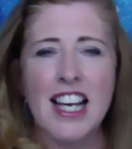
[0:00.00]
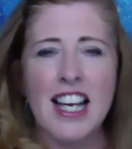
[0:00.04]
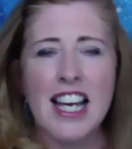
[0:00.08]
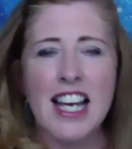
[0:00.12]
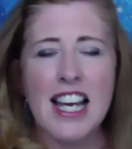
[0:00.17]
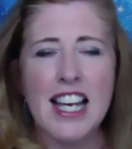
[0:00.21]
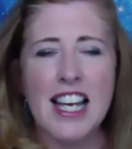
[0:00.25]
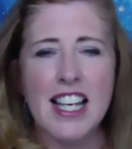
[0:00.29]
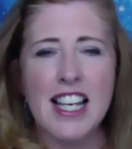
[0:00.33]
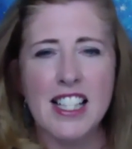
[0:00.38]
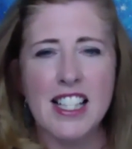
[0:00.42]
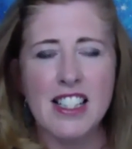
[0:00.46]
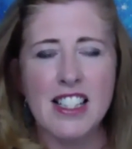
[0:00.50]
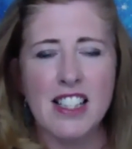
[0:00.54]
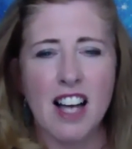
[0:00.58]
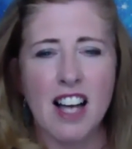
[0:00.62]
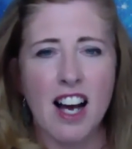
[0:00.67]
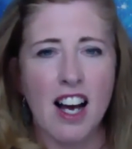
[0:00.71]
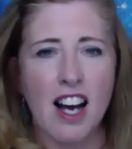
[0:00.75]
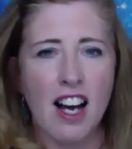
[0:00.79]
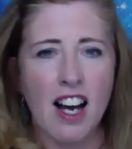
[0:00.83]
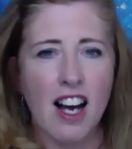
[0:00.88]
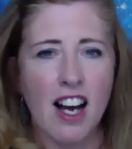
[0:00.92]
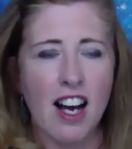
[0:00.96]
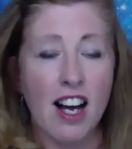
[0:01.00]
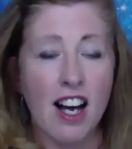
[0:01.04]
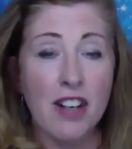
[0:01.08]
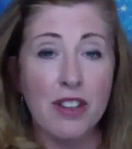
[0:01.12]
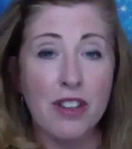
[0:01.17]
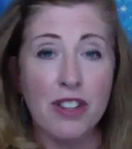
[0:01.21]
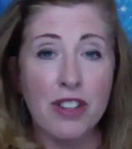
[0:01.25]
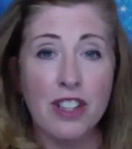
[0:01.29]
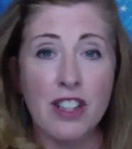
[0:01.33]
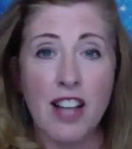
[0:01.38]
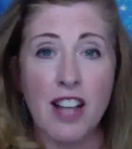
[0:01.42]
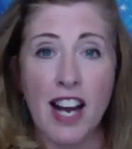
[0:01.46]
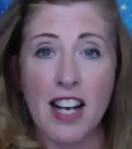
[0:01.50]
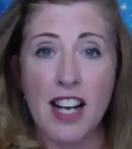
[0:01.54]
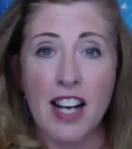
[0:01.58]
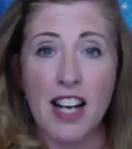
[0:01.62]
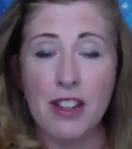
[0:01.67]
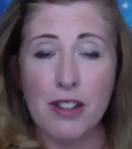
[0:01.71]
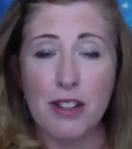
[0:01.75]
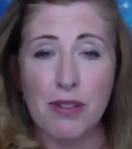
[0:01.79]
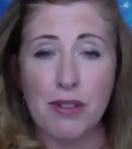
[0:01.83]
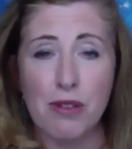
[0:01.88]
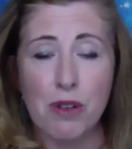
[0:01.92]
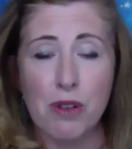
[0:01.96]
is under the light of
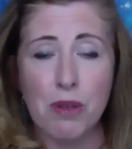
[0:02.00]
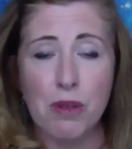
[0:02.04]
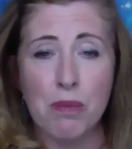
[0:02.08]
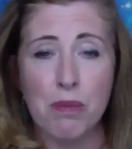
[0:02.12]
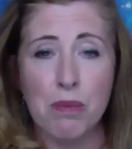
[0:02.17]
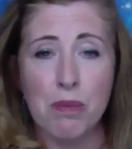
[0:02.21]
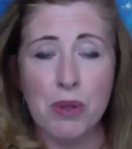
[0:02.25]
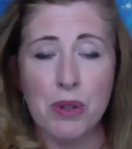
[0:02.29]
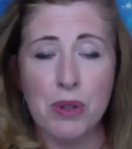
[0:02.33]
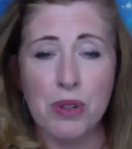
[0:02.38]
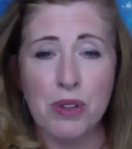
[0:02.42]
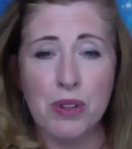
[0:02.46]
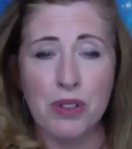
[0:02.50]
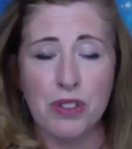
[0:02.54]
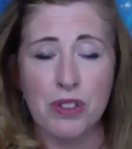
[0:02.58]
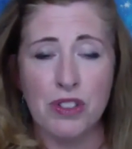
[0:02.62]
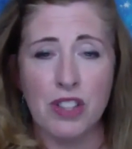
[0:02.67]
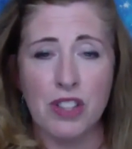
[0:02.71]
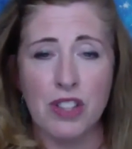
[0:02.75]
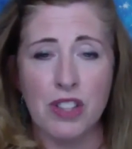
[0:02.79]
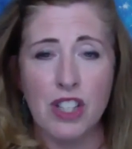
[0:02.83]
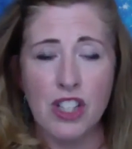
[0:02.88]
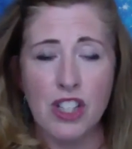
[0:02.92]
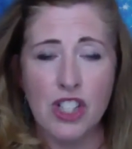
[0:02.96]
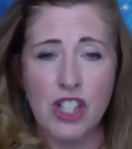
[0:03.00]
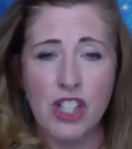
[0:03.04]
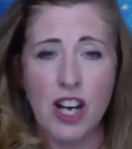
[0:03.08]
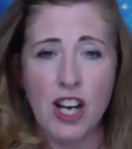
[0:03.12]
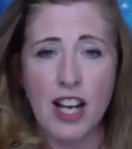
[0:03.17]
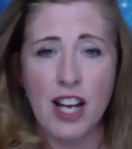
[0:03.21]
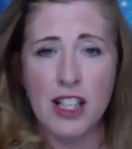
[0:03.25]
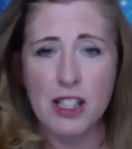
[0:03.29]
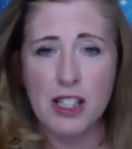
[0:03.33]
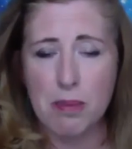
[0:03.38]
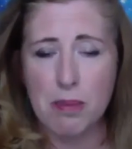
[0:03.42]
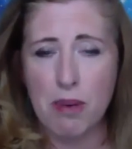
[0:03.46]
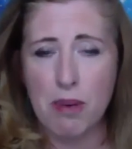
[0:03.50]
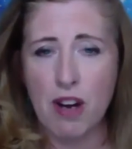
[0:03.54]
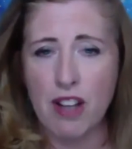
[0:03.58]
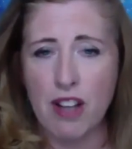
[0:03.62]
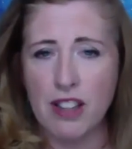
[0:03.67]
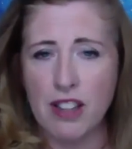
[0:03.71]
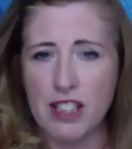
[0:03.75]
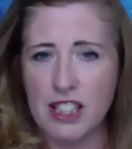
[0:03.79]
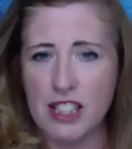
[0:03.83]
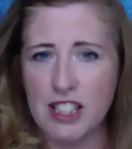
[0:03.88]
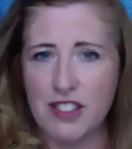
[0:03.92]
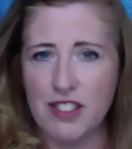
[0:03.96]
the full moon shines upon
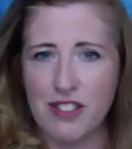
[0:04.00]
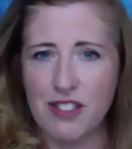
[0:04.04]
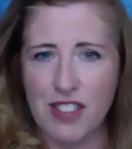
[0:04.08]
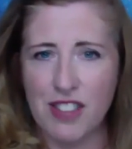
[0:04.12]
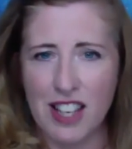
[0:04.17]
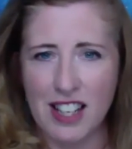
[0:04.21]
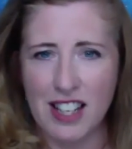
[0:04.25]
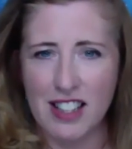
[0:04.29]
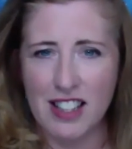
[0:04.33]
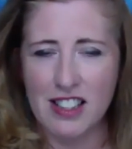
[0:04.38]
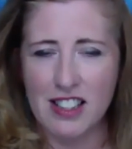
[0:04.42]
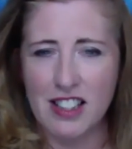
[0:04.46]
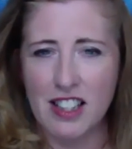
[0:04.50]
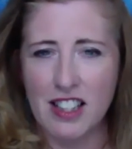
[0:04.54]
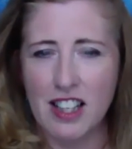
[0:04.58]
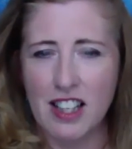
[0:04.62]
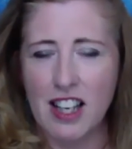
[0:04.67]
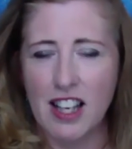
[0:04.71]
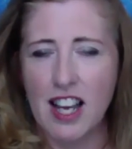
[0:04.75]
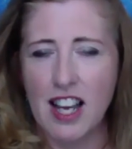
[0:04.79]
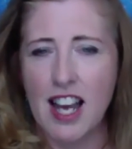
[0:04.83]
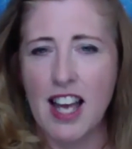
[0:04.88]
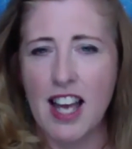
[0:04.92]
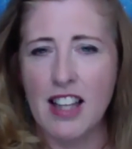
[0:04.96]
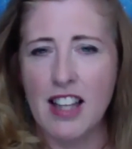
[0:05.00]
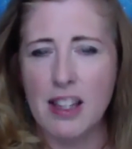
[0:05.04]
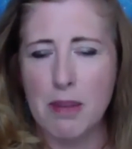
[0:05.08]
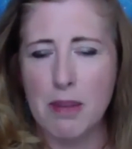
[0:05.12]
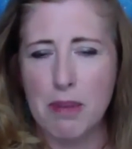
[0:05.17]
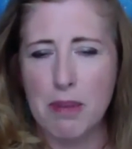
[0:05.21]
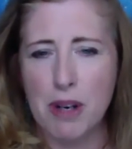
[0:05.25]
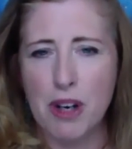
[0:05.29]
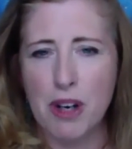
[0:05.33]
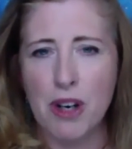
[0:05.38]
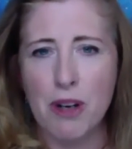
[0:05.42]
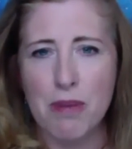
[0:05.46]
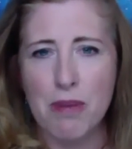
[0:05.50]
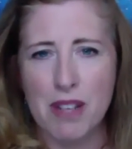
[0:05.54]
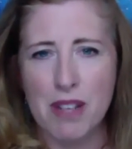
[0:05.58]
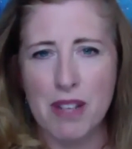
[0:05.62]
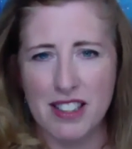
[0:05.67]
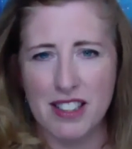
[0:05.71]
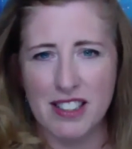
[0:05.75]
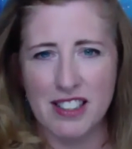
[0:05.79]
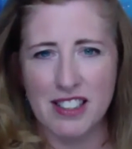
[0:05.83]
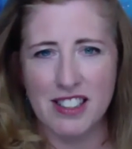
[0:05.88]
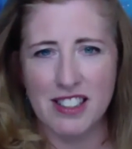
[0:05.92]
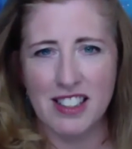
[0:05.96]
the Sphinx and the
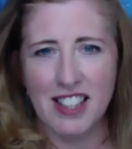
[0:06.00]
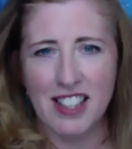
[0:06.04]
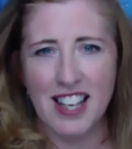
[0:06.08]
pyramids